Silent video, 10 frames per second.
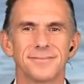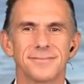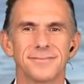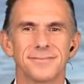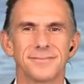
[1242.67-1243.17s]

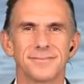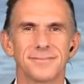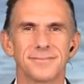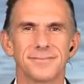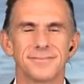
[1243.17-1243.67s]

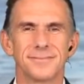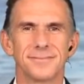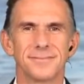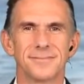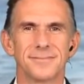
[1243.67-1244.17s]

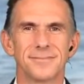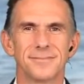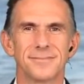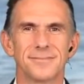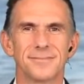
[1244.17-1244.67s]

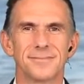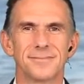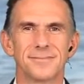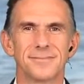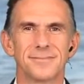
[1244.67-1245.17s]

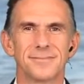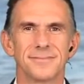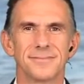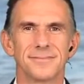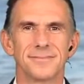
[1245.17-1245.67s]

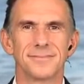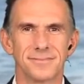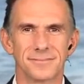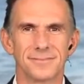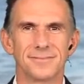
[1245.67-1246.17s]

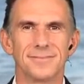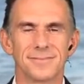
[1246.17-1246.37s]
[no speech]